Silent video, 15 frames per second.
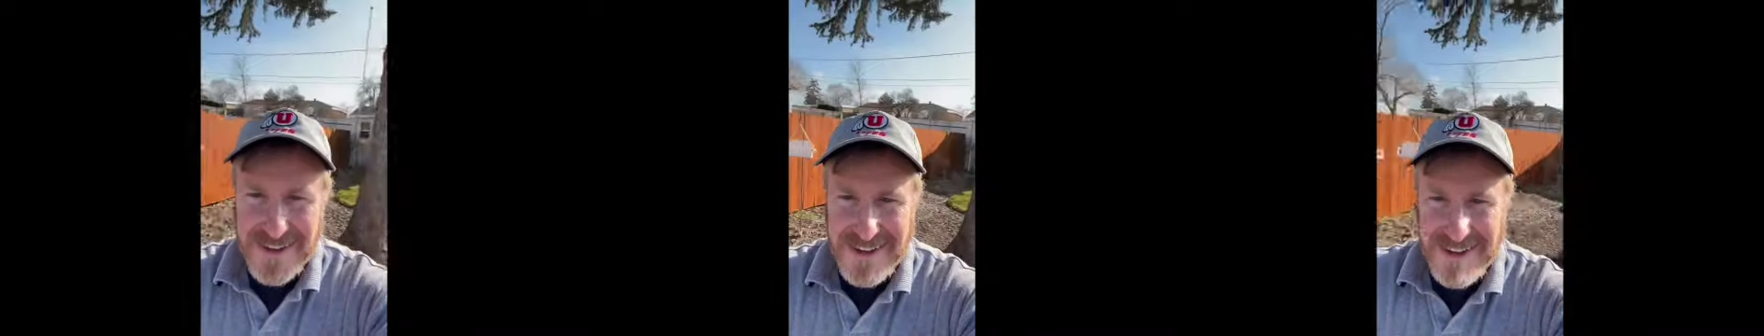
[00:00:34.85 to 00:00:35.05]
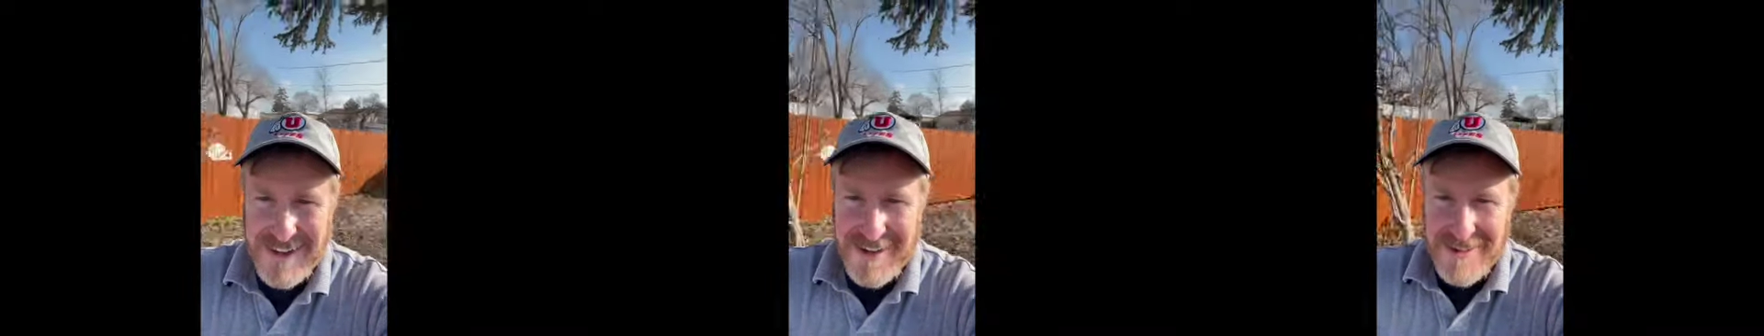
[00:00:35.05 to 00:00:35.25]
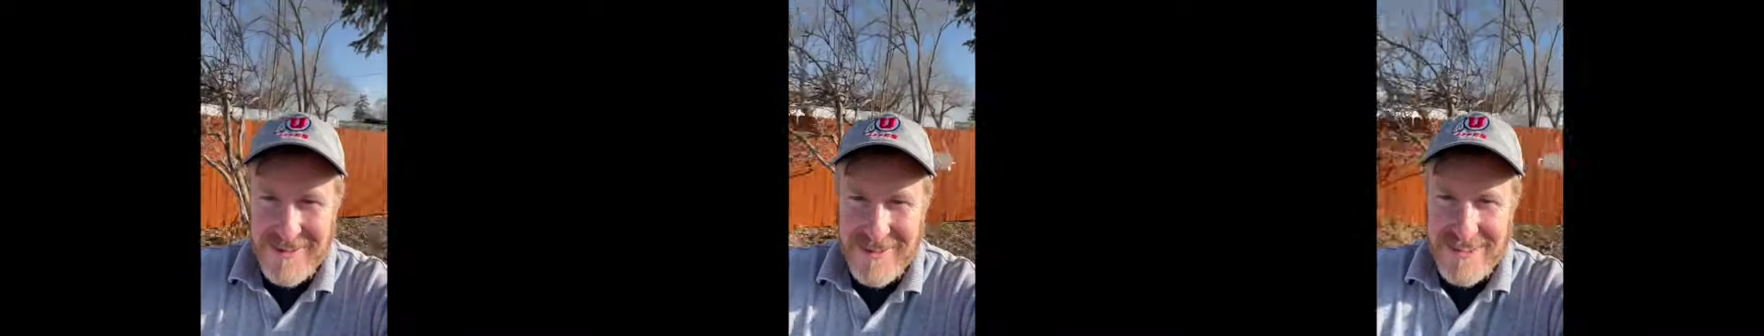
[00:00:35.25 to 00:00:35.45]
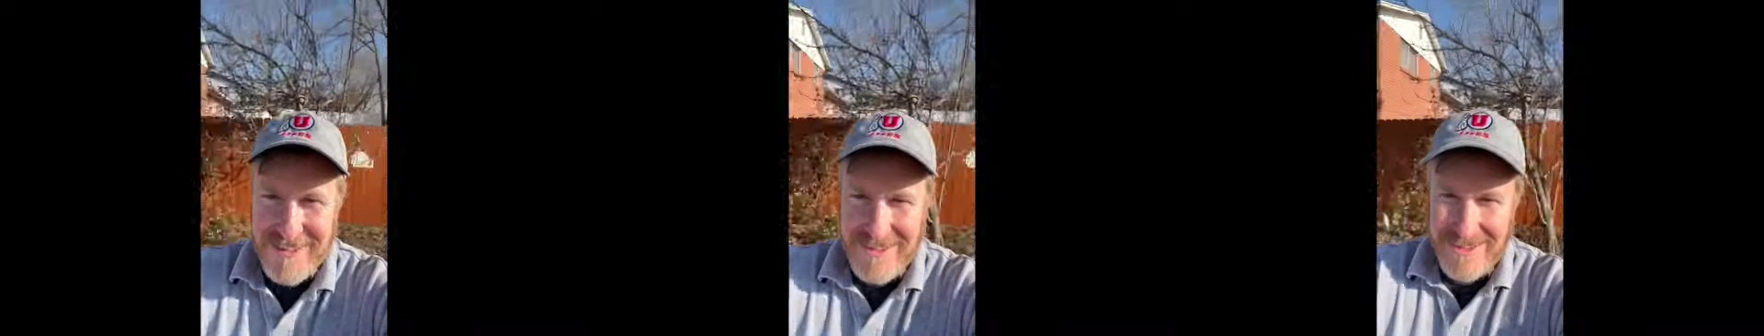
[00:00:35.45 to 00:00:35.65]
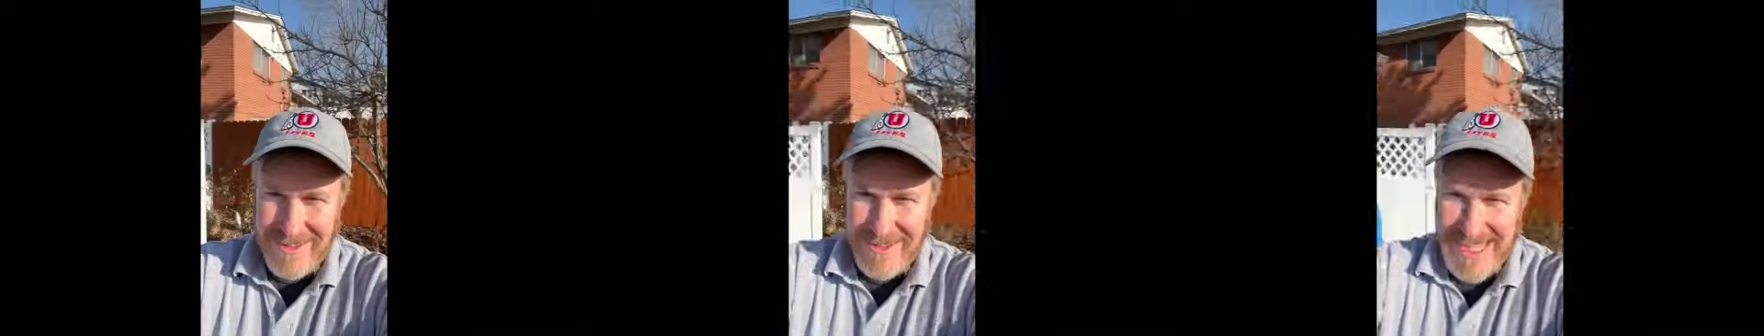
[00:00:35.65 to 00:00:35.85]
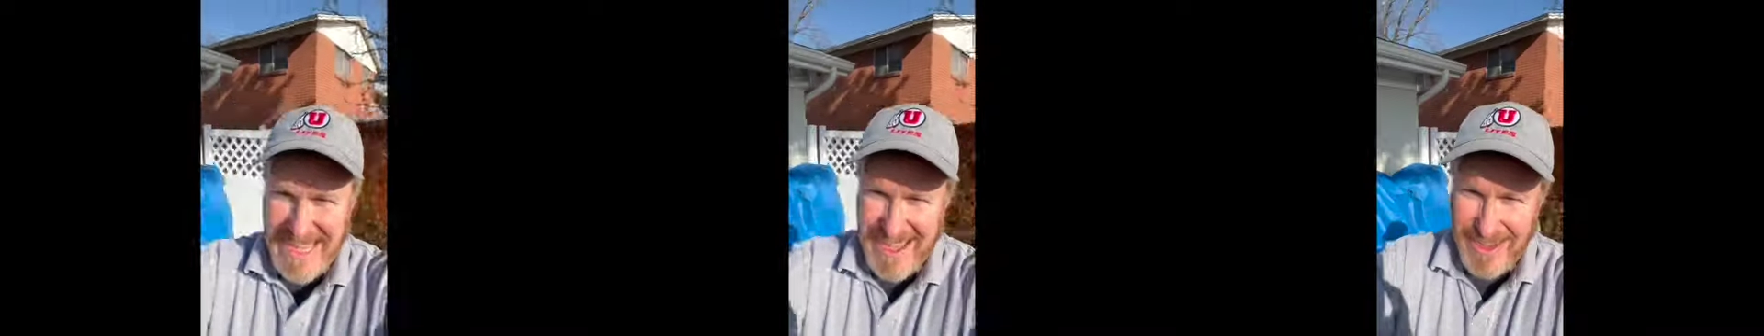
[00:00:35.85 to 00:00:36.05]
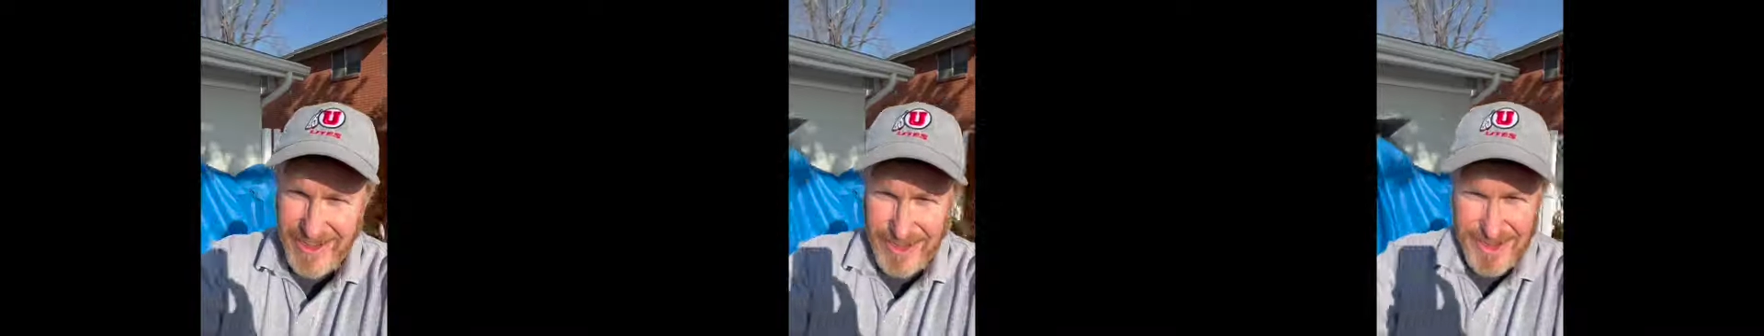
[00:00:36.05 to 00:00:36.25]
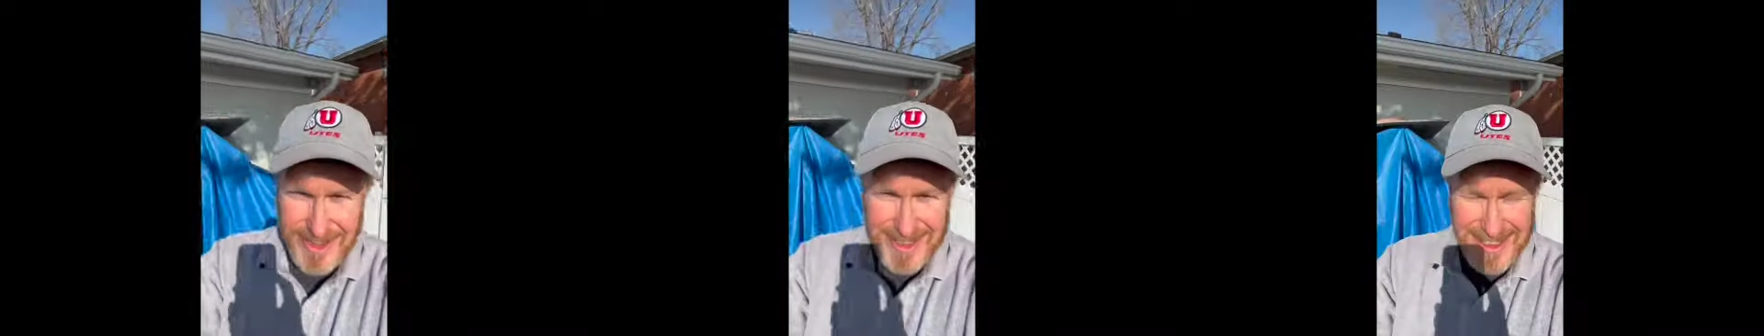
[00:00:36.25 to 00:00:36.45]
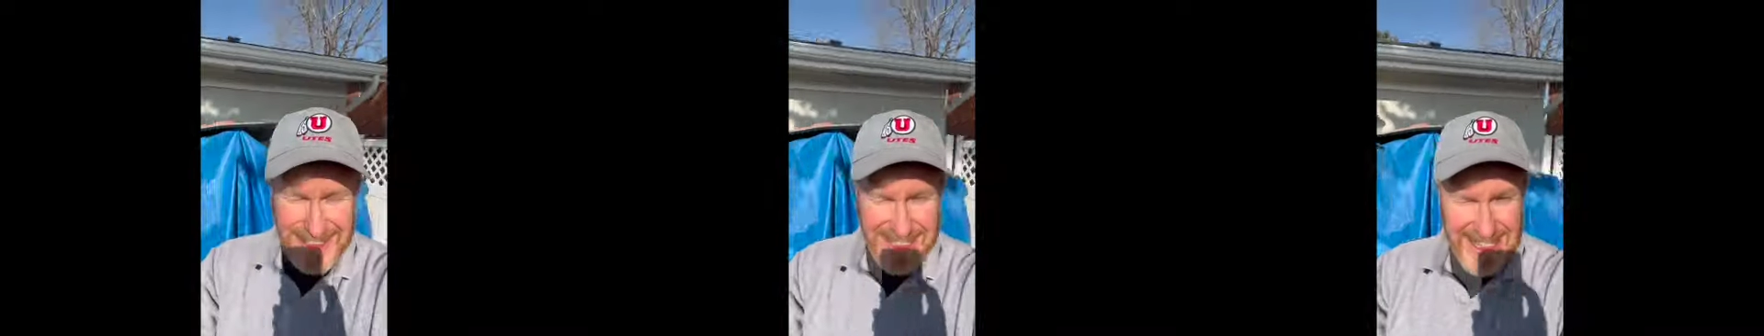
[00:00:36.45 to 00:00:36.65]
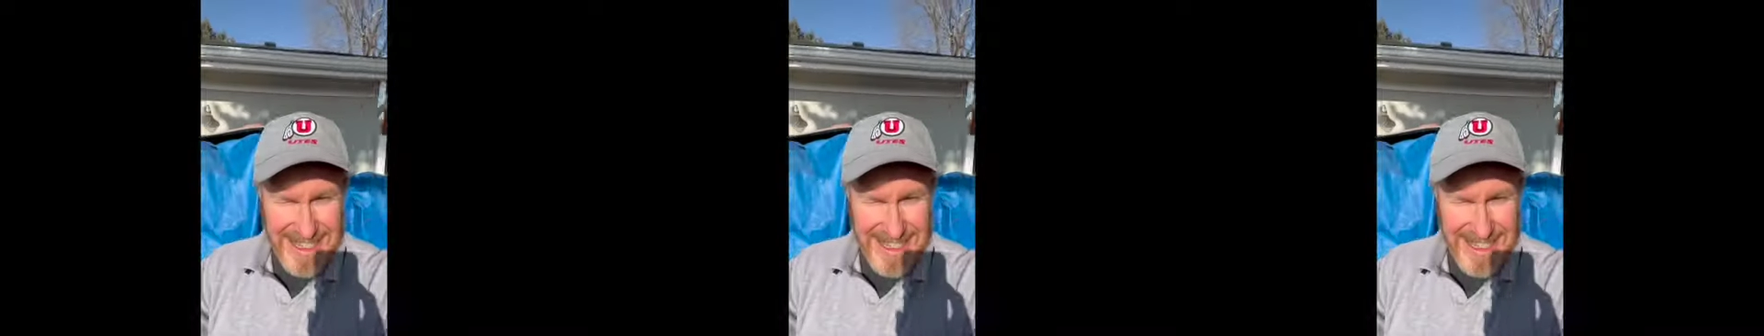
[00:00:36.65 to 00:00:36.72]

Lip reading: the original house,